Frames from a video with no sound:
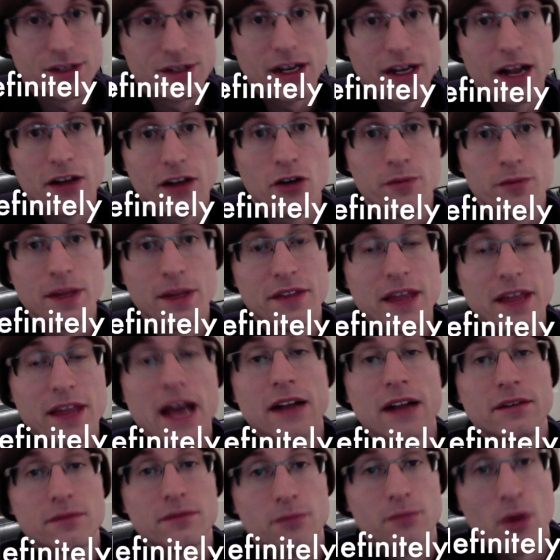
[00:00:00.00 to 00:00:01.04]
and I hope
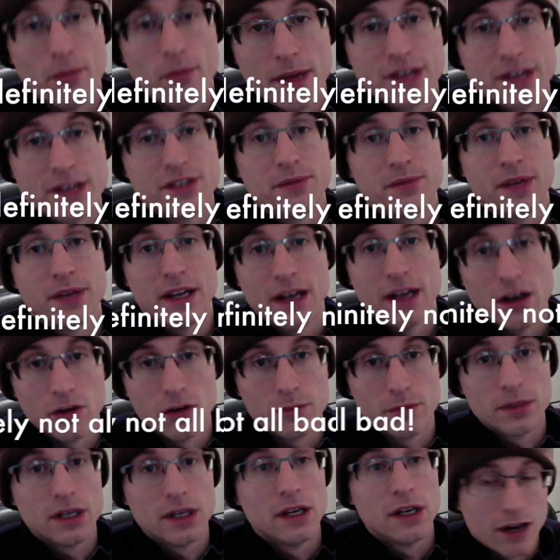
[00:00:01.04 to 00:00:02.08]
that momentum can
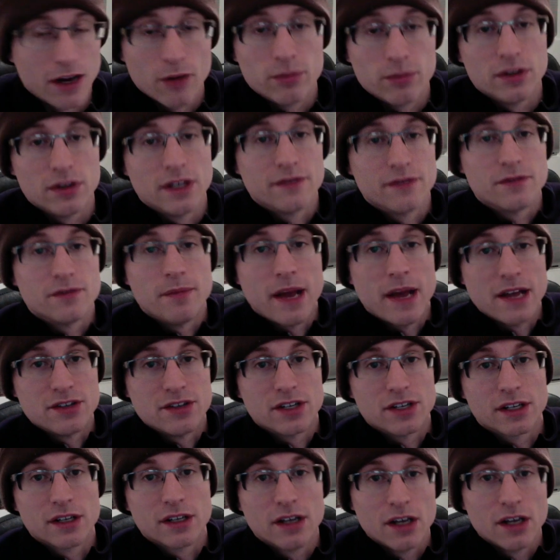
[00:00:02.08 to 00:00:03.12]
help lift
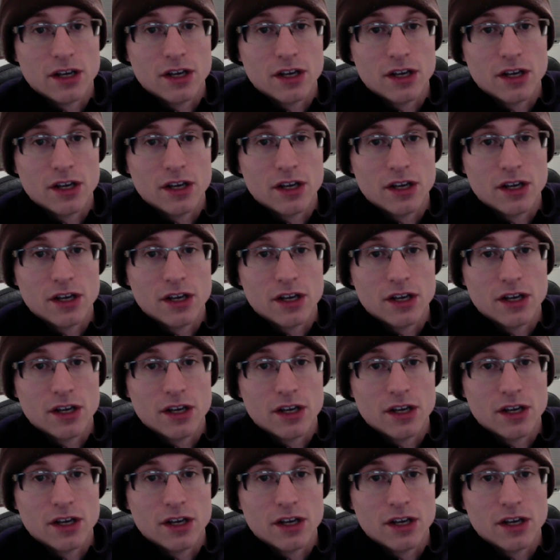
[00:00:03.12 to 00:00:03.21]
Magic